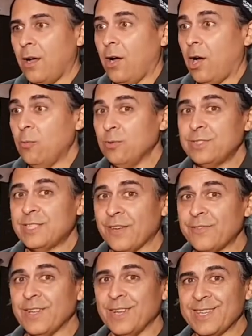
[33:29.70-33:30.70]
I will
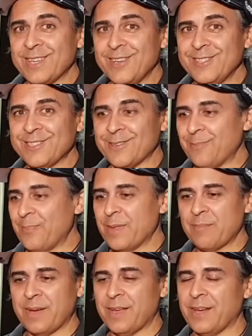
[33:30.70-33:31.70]
definitely use them.
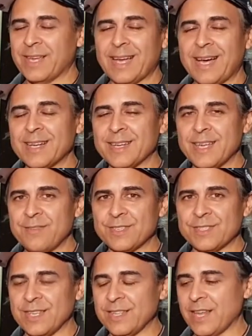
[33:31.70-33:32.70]
But I can't ever
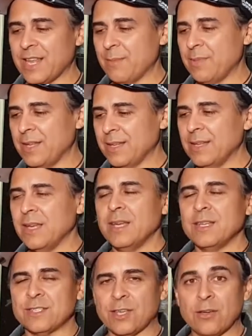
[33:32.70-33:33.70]
see that happening.
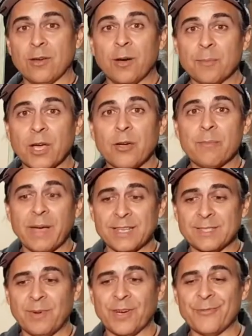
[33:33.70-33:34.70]
So I'm going back
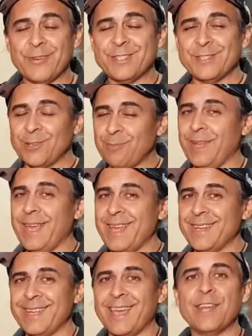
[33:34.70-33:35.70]
to my original
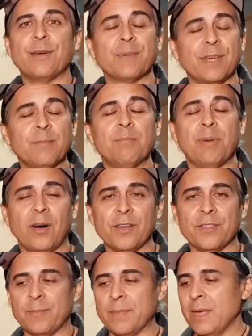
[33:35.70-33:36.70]
plan, and I'm going to buy
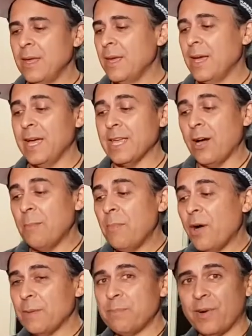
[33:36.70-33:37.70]
them. Hey, I
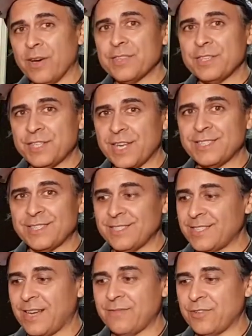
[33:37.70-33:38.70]
might buy the
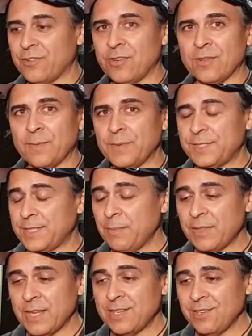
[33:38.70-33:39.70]
Jensens after all. Some
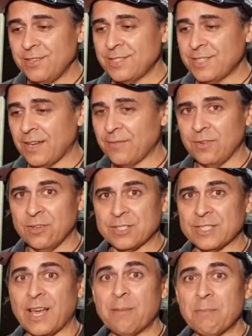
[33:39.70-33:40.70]
of their new stuff
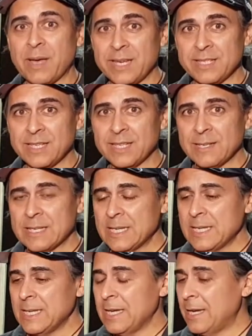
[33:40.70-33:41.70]
looks amazing,
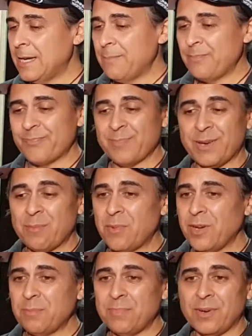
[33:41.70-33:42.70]
um, but I
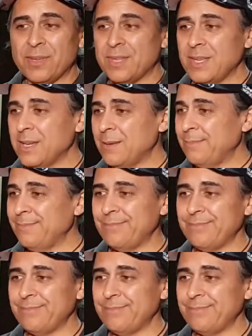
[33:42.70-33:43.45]
might buy the um,